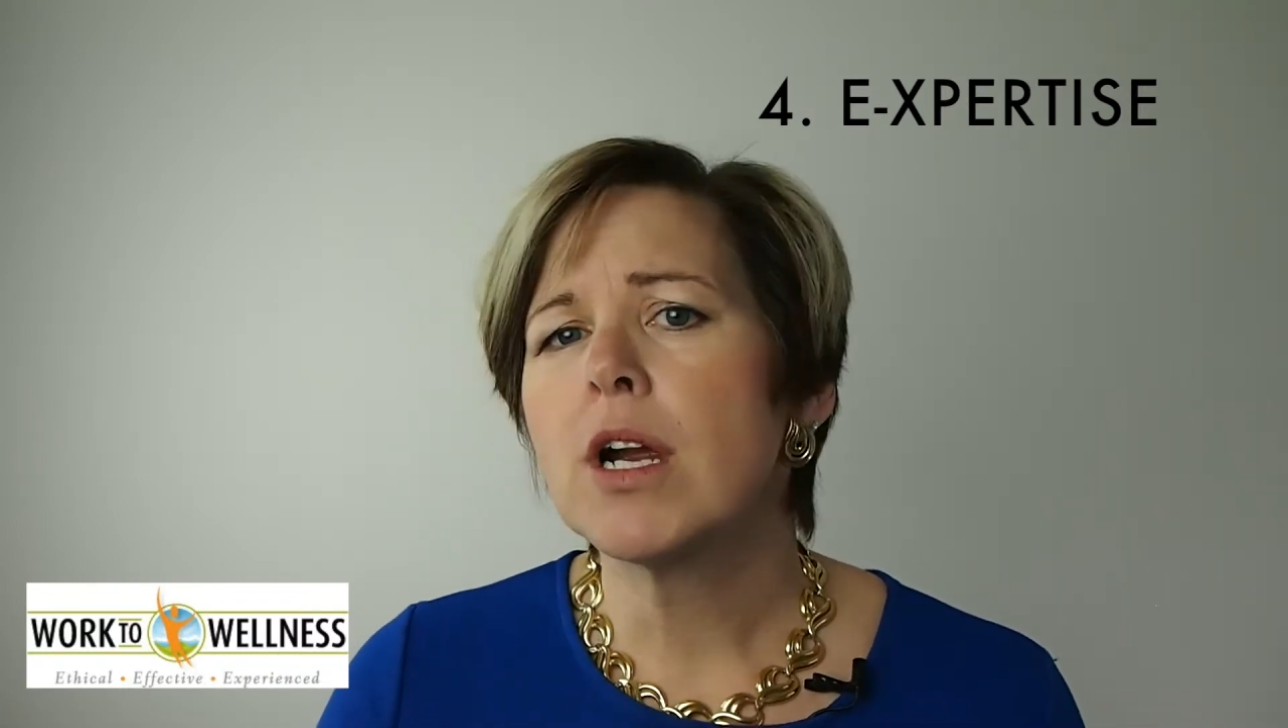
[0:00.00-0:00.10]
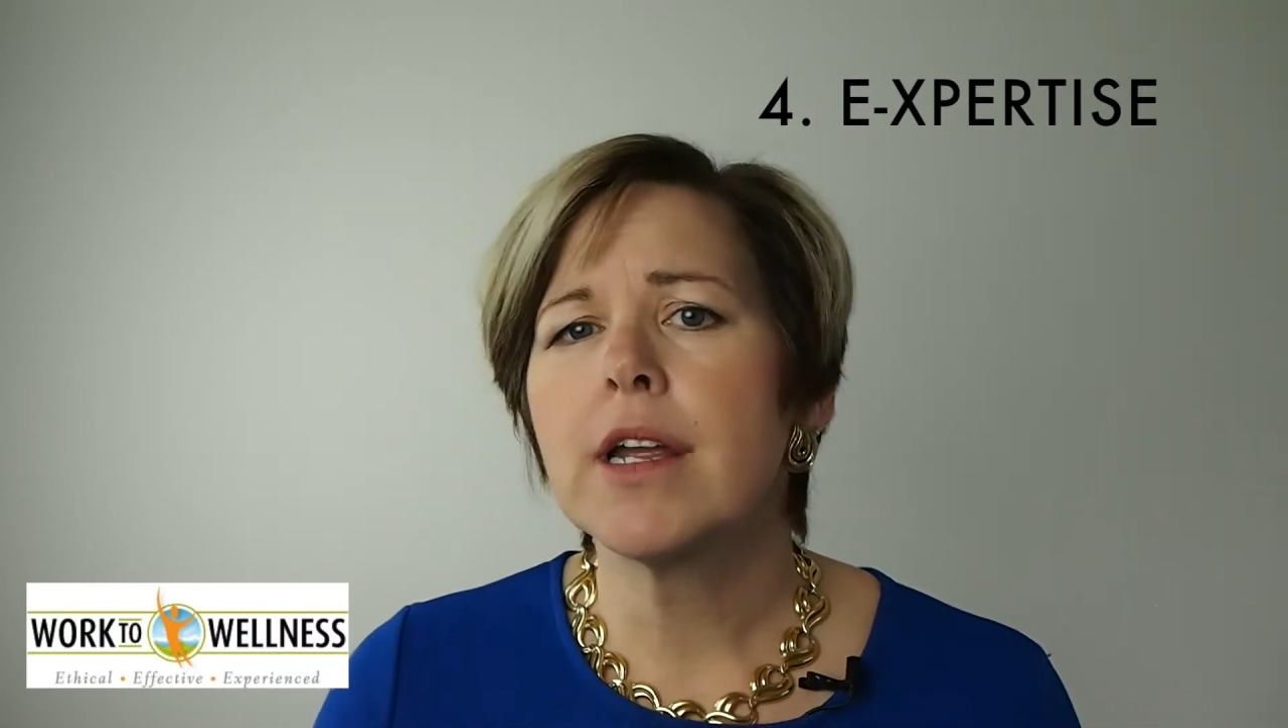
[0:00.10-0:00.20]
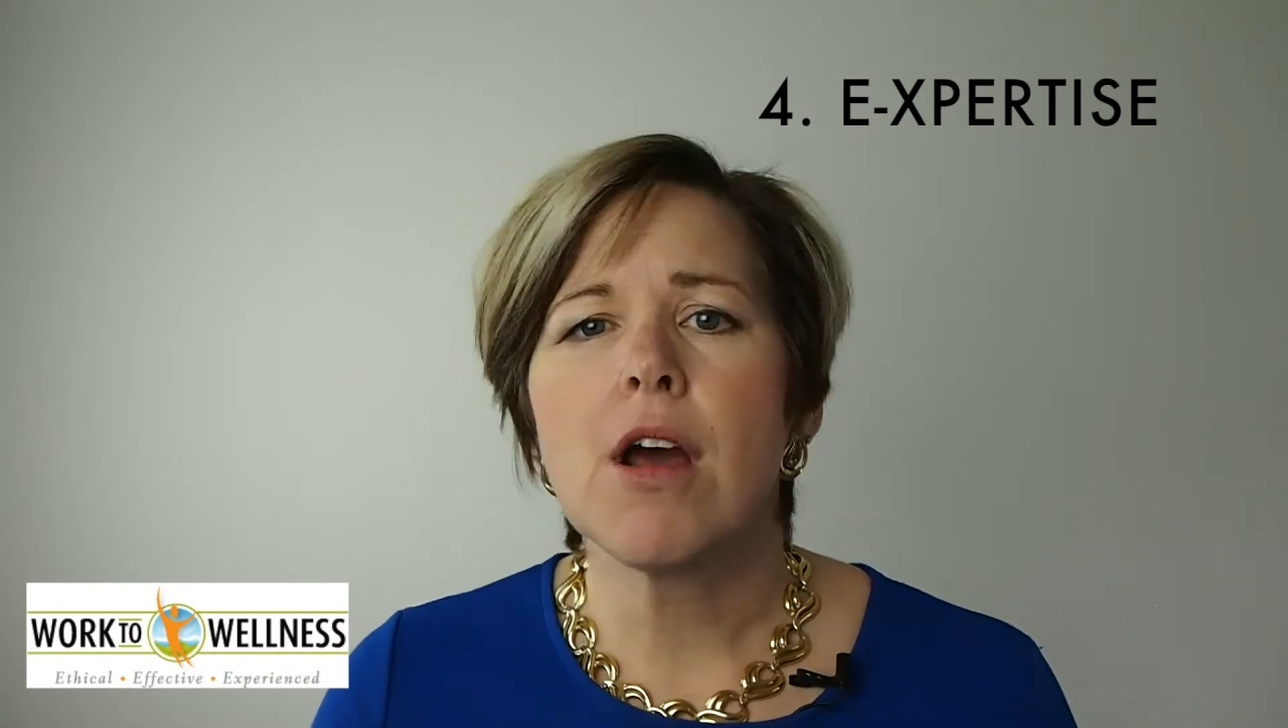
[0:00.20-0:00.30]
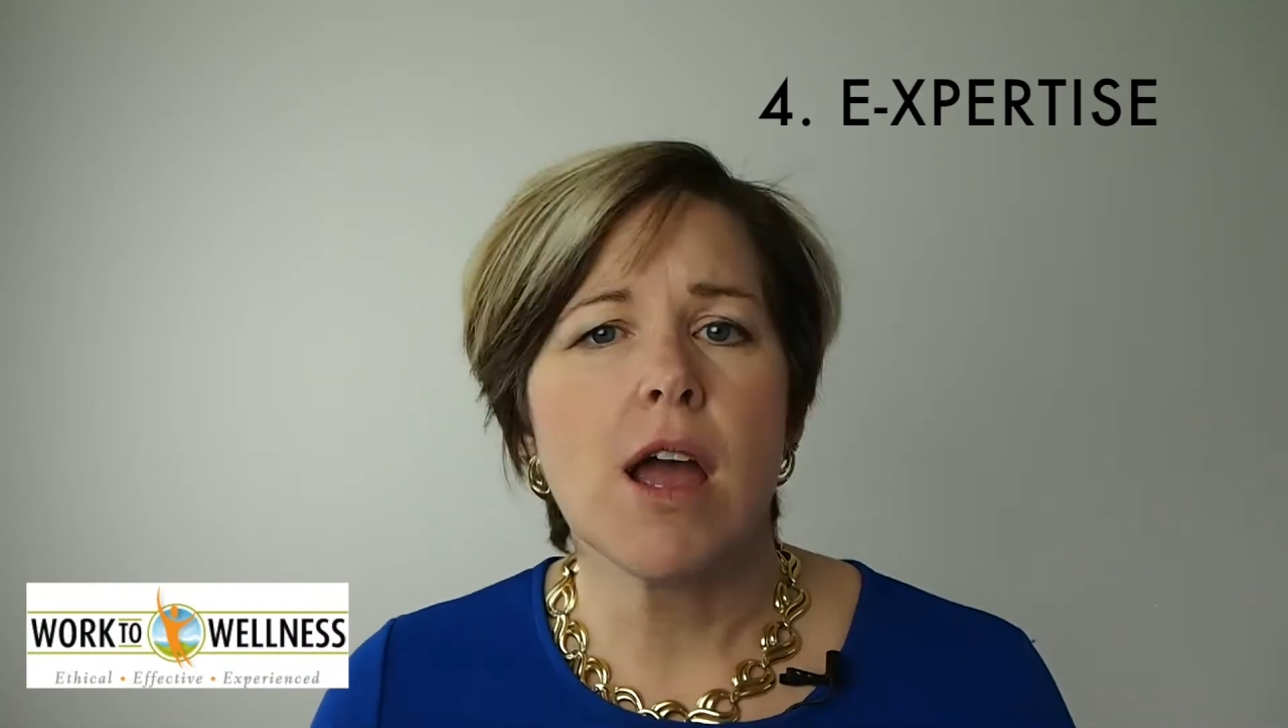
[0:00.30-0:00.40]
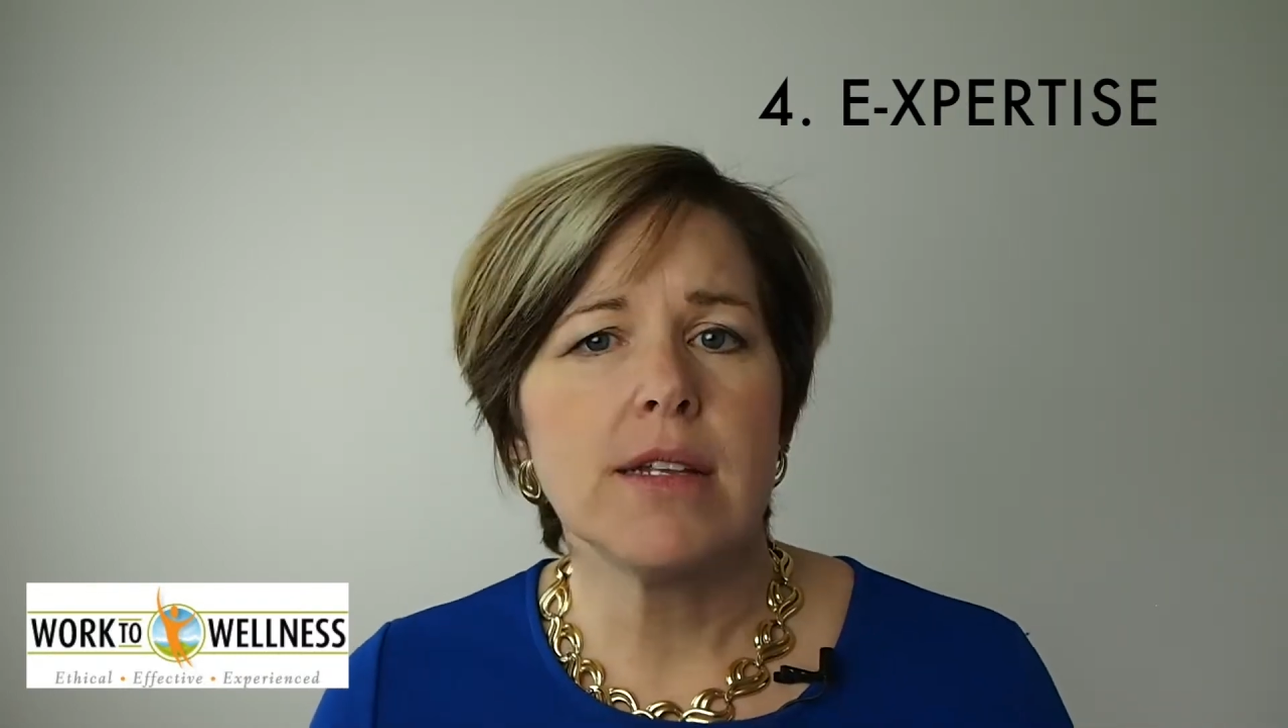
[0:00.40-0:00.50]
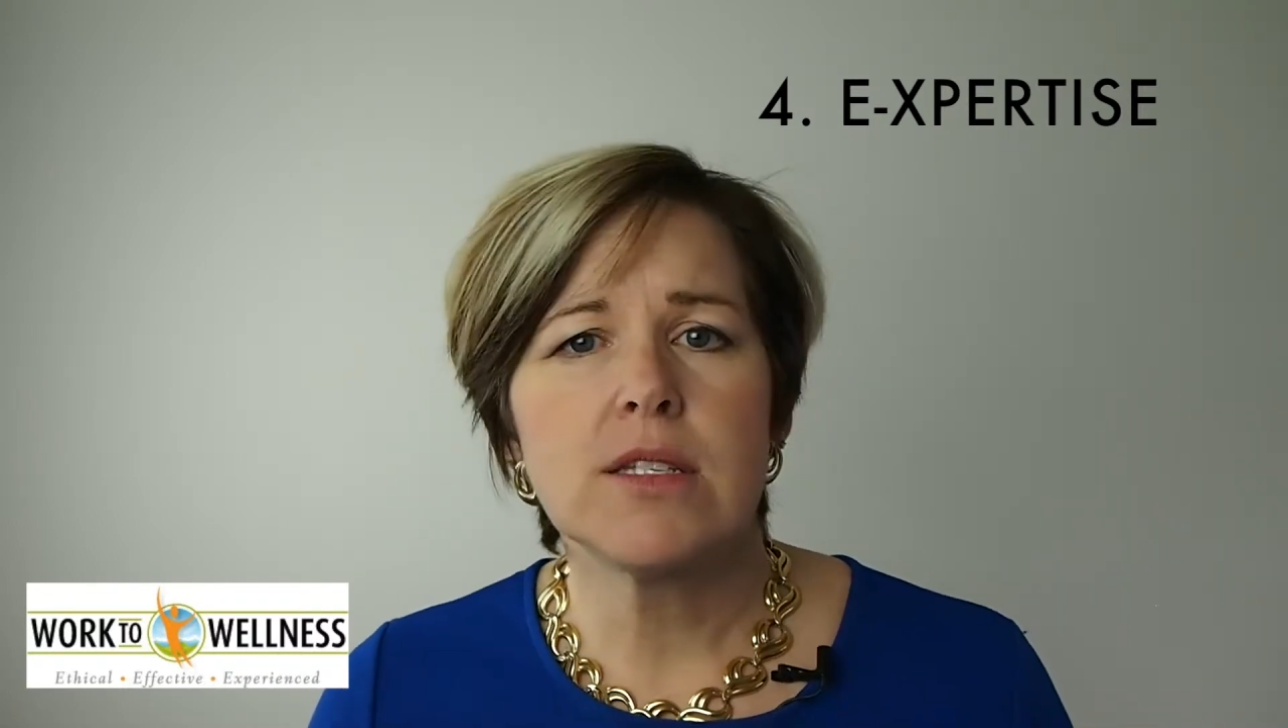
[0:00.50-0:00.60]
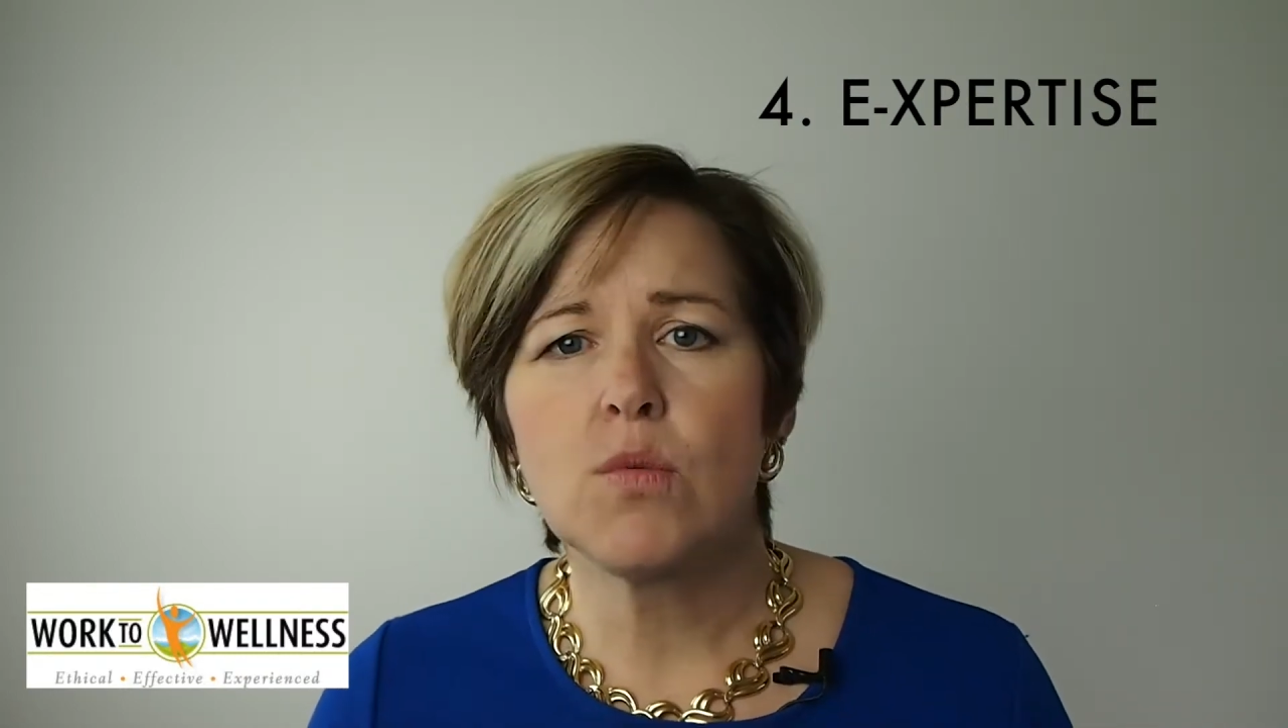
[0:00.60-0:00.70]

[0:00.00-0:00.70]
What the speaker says: organize